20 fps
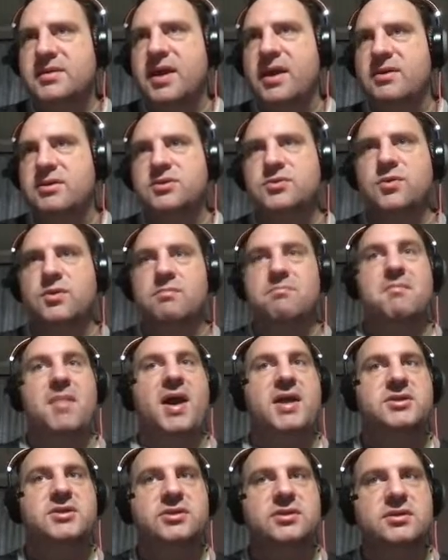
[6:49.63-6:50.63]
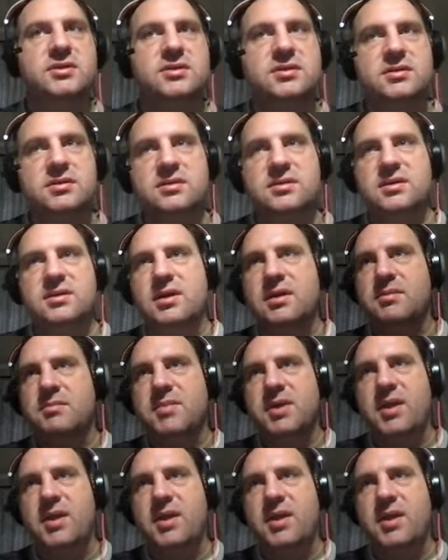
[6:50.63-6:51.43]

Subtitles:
out so it matches him.